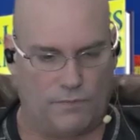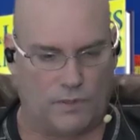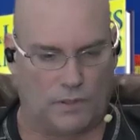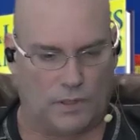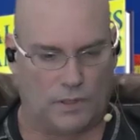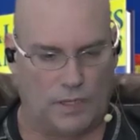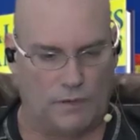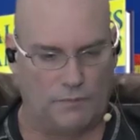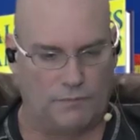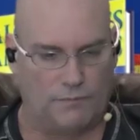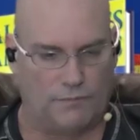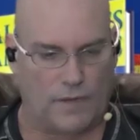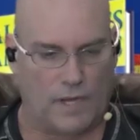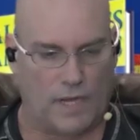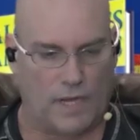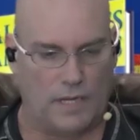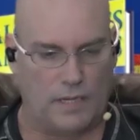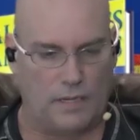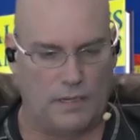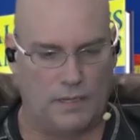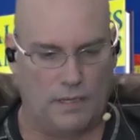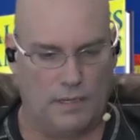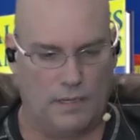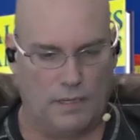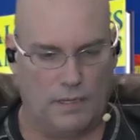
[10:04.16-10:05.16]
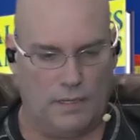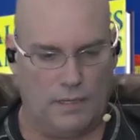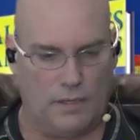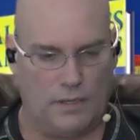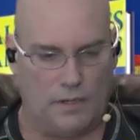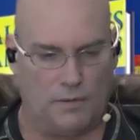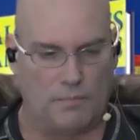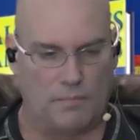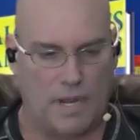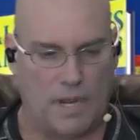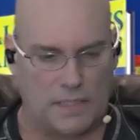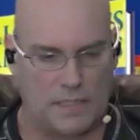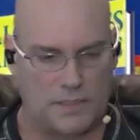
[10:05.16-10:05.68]
clarified your
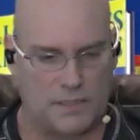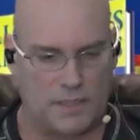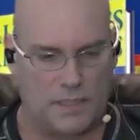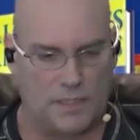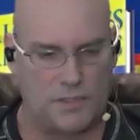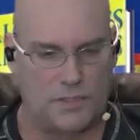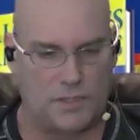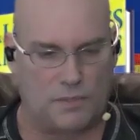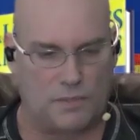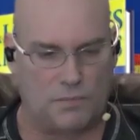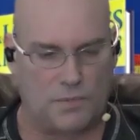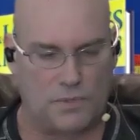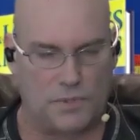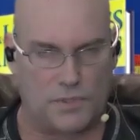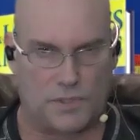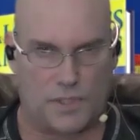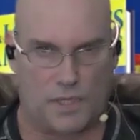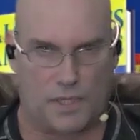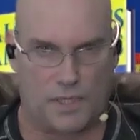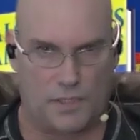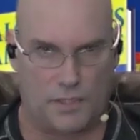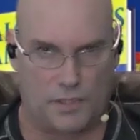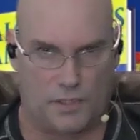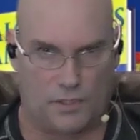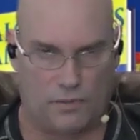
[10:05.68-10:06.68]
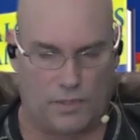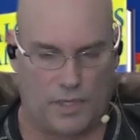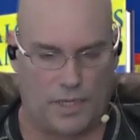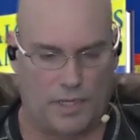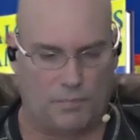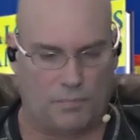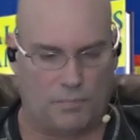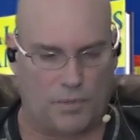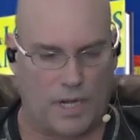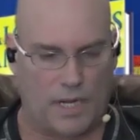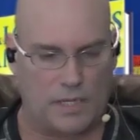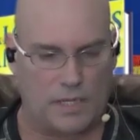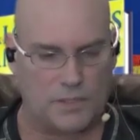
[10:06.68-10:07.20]
message and we're starting to create a
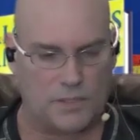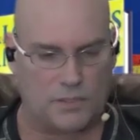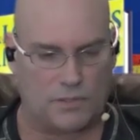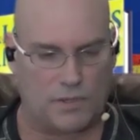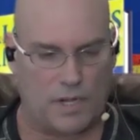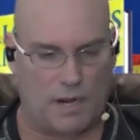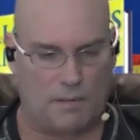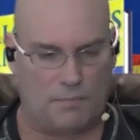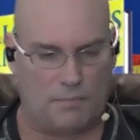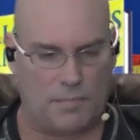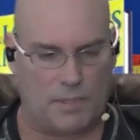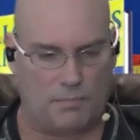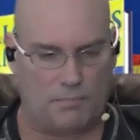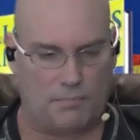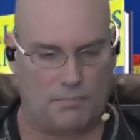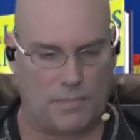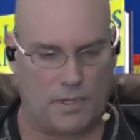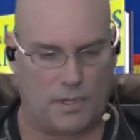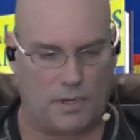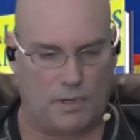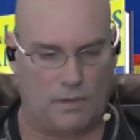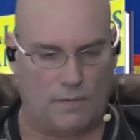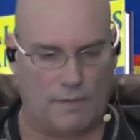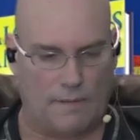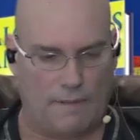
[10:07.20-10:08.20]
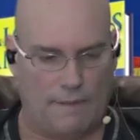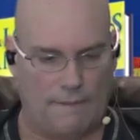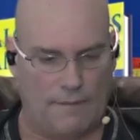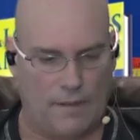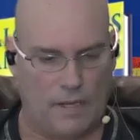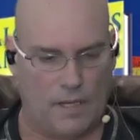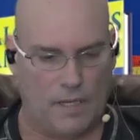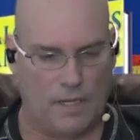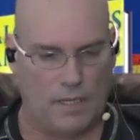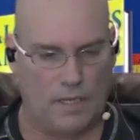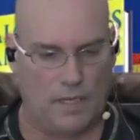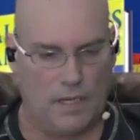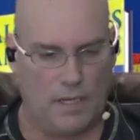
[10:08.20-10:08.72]
brand script.
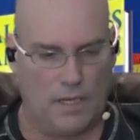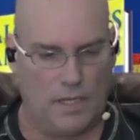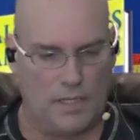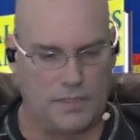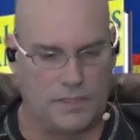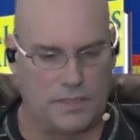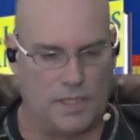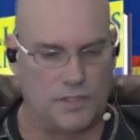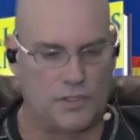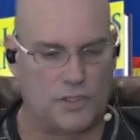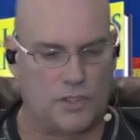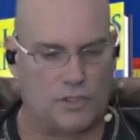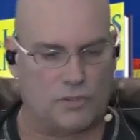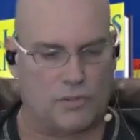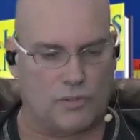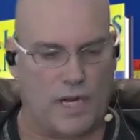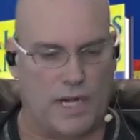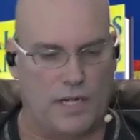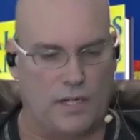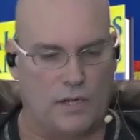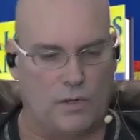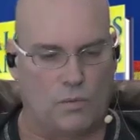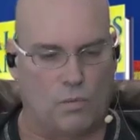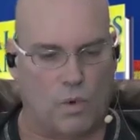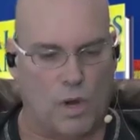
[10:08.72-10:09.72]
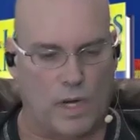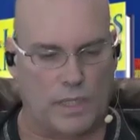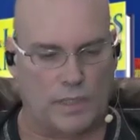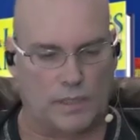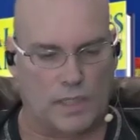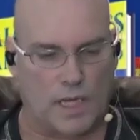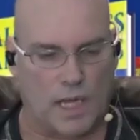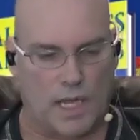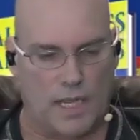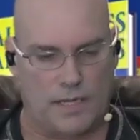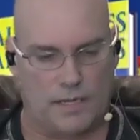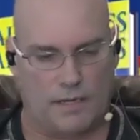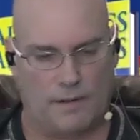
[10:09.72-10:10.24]
Says created a
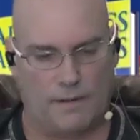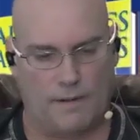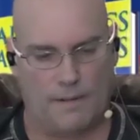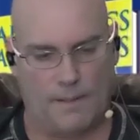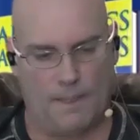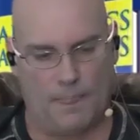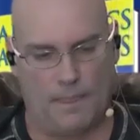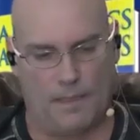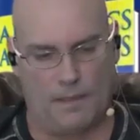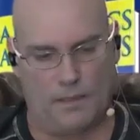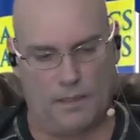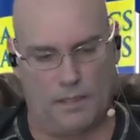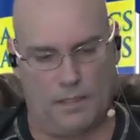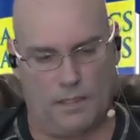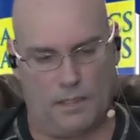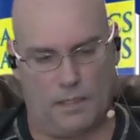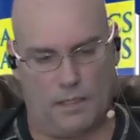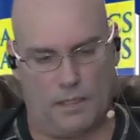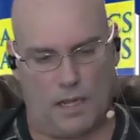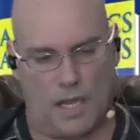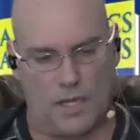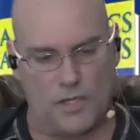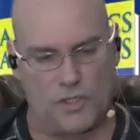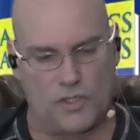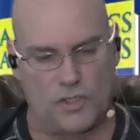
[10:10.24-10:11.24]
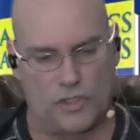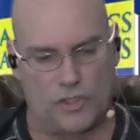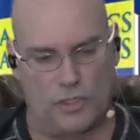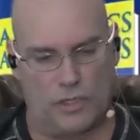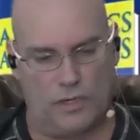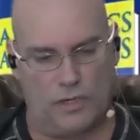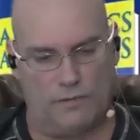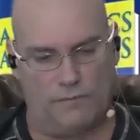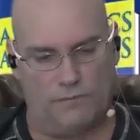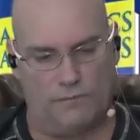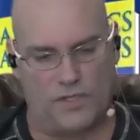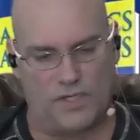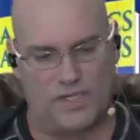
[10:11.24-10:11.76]
one-liner. I should
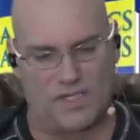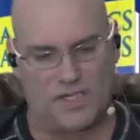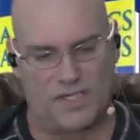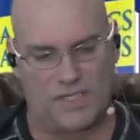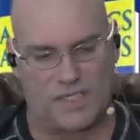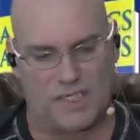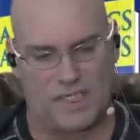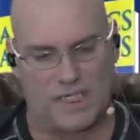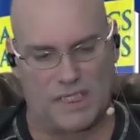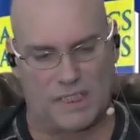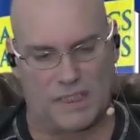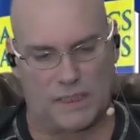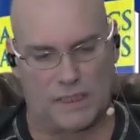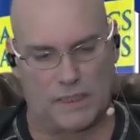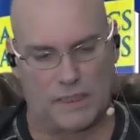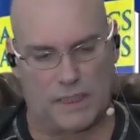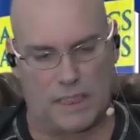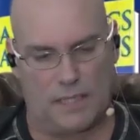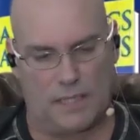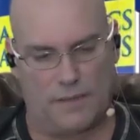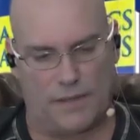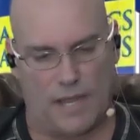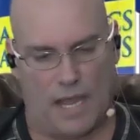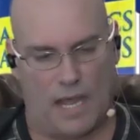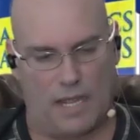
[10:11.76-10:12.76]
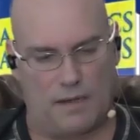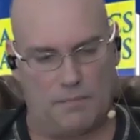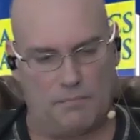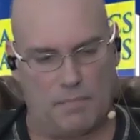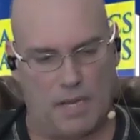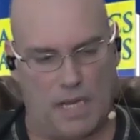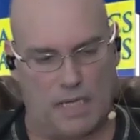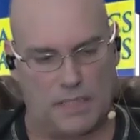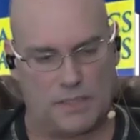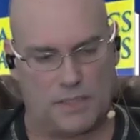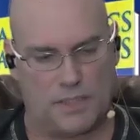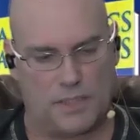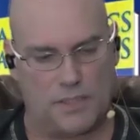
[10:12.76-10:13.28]
have distilled that
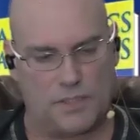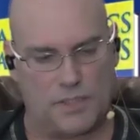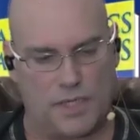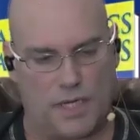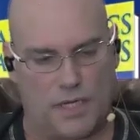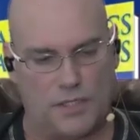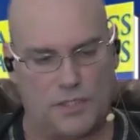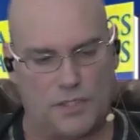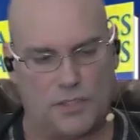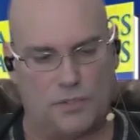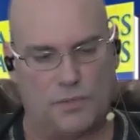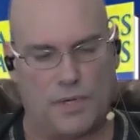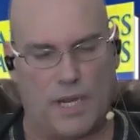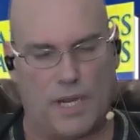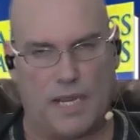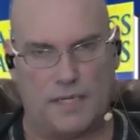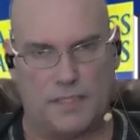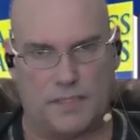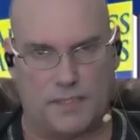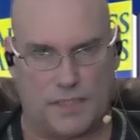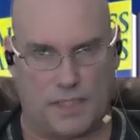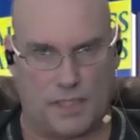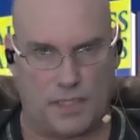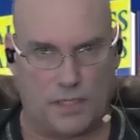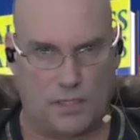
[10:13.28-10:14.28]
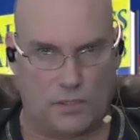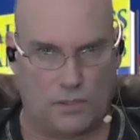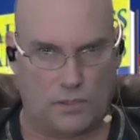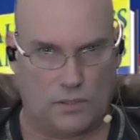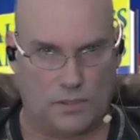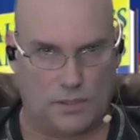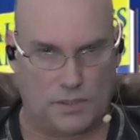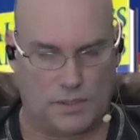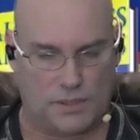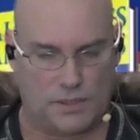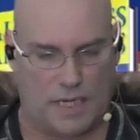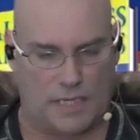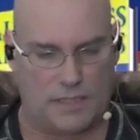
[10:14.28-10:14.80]
message into a single
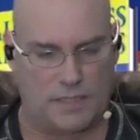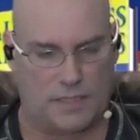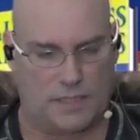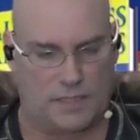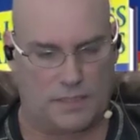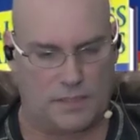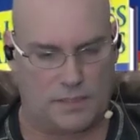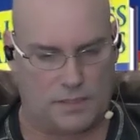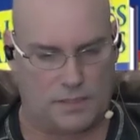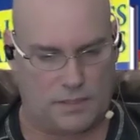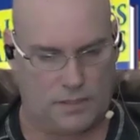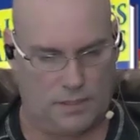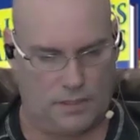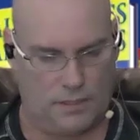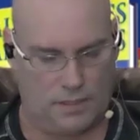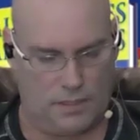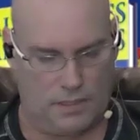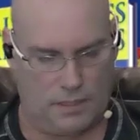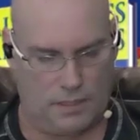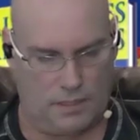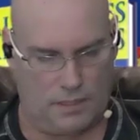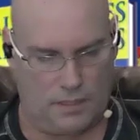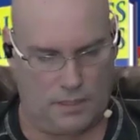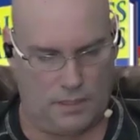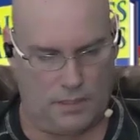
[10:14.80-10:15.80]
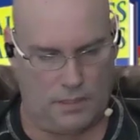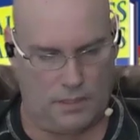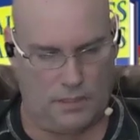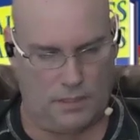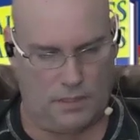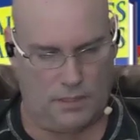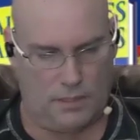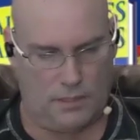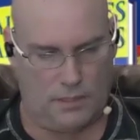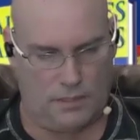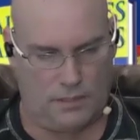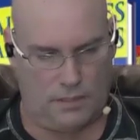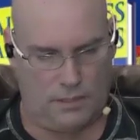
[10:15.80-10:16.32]
sentence.
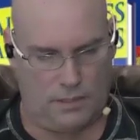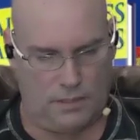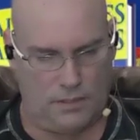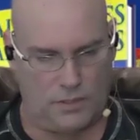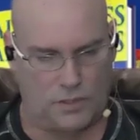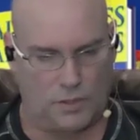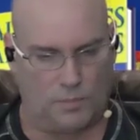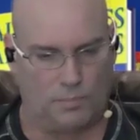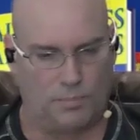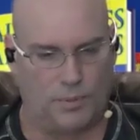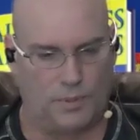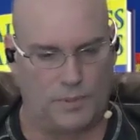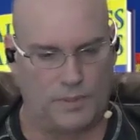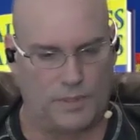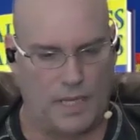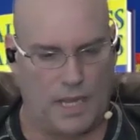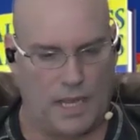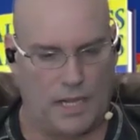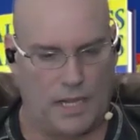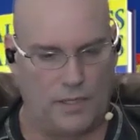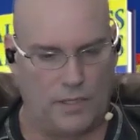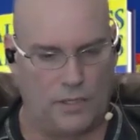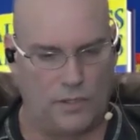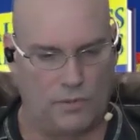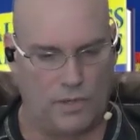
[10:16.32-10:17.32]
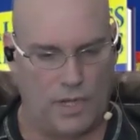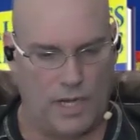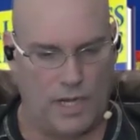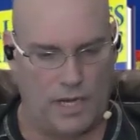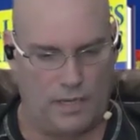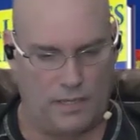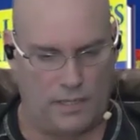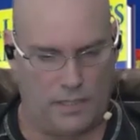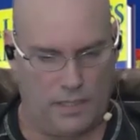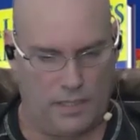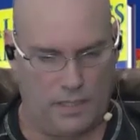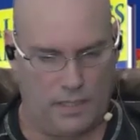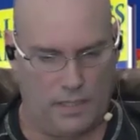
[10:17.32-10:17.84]
So put that in
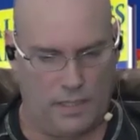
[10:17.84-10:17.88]
green.